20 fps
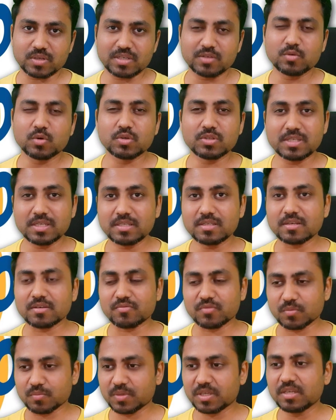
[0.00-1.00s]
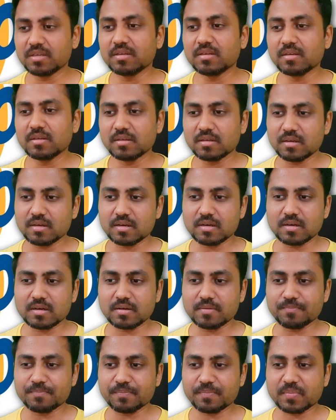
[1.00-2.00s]
It goes easier for me.
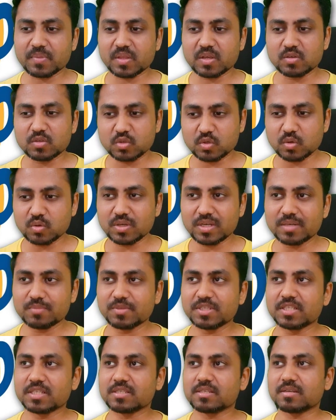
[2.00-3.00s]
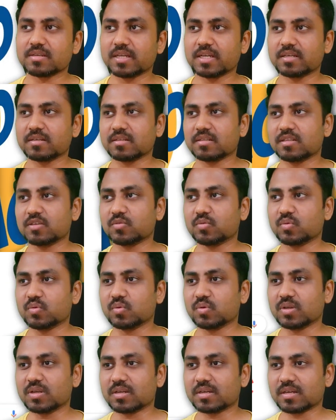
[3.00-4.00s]
So let me just create a new
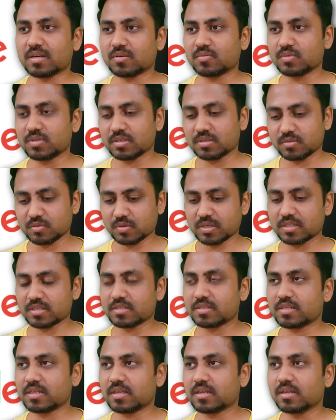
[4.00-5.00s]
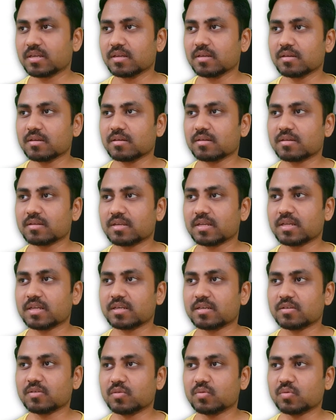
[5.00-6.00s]
Google account. So I'll just say
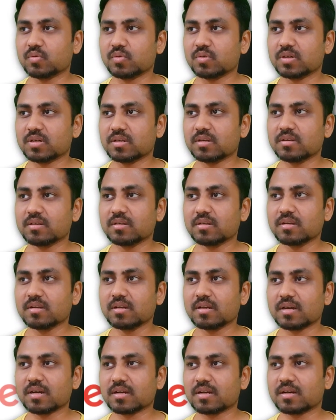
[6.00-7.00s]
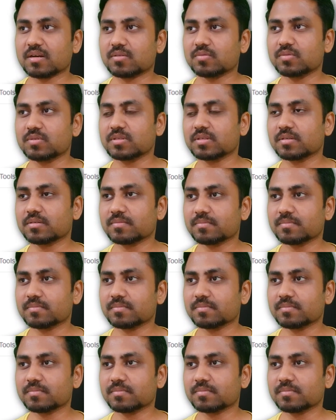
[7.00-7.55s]
create Google account.